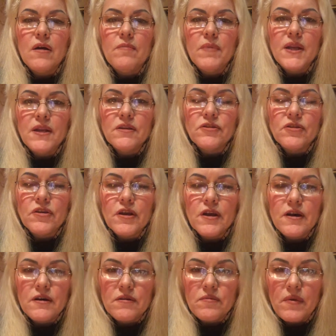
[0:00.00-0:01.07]
military
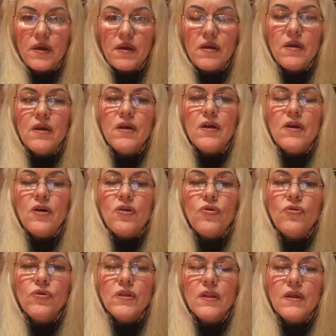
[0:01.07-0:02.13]
army,
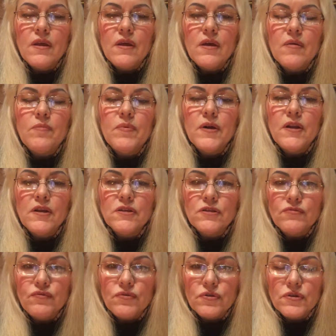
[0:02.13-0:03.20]
only
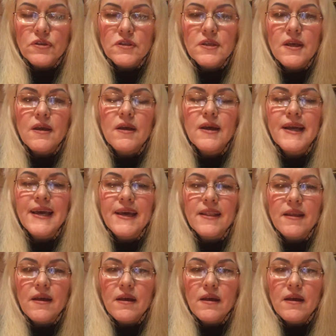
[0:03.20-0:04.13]
police force can